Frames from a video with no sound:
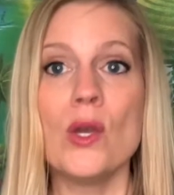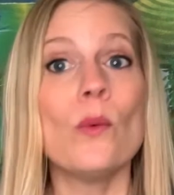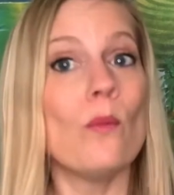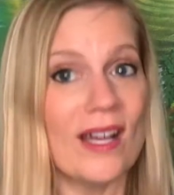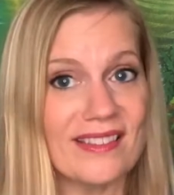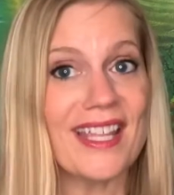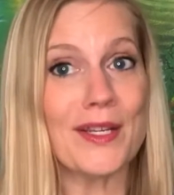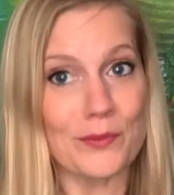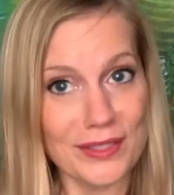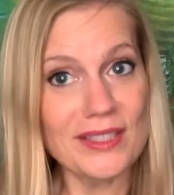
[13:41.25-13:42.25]
what they
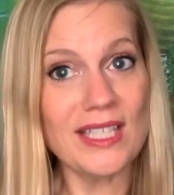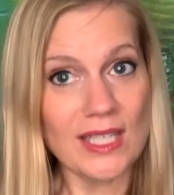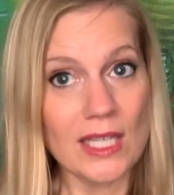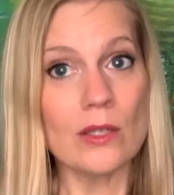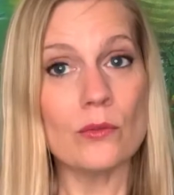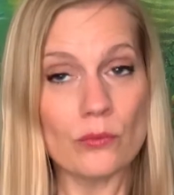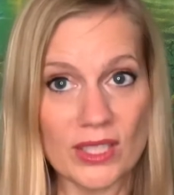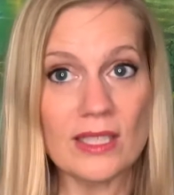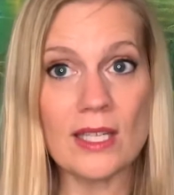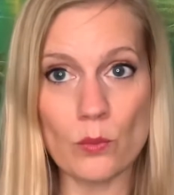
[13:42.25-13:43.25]
really,
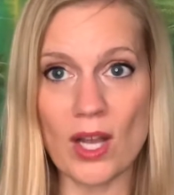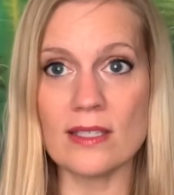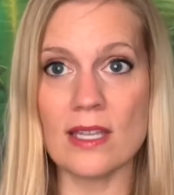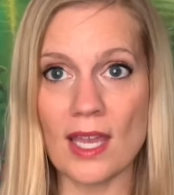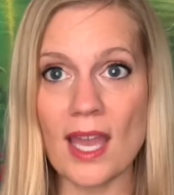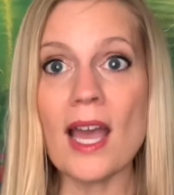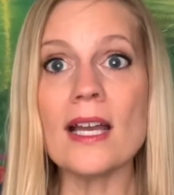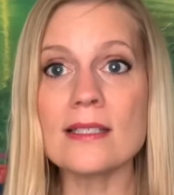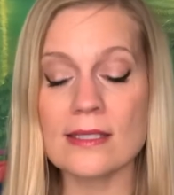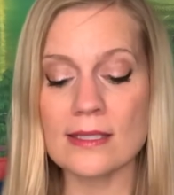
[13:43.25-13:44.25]
really want to
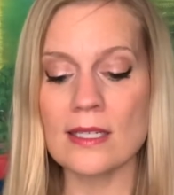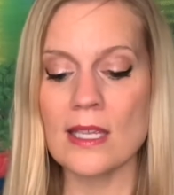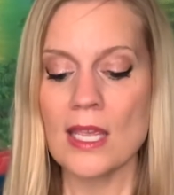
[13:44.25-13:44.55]
ask.